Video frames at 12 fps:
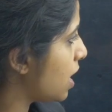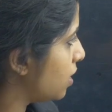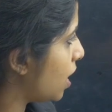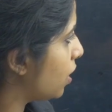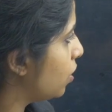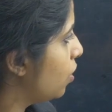like
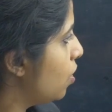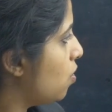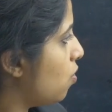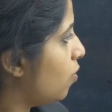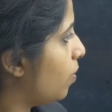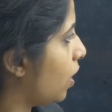that.
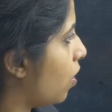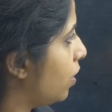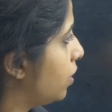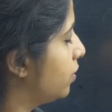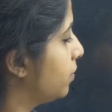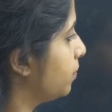Oh my
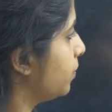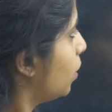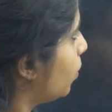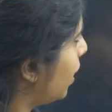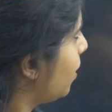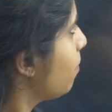god.
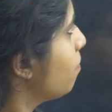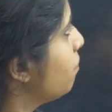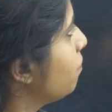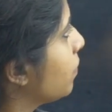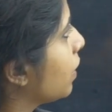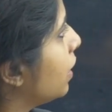Okay.
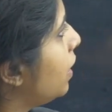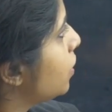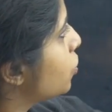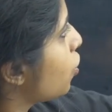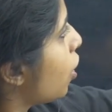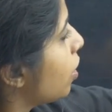
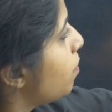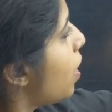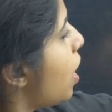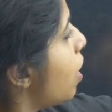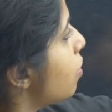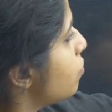Let's talk
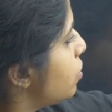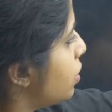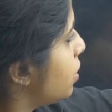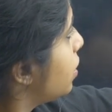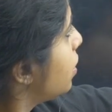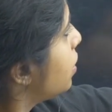about
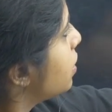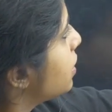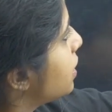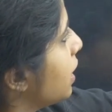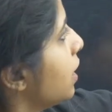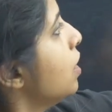
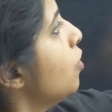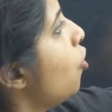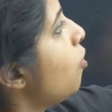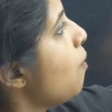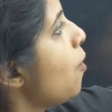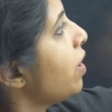C.
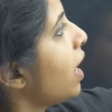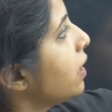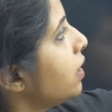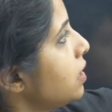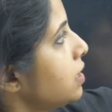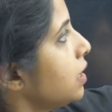Homo
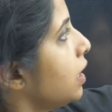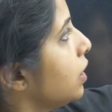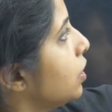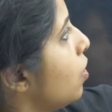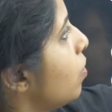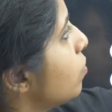erectus,
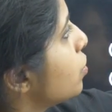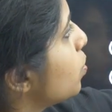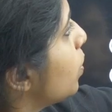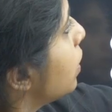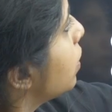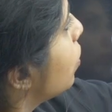it goes
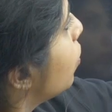with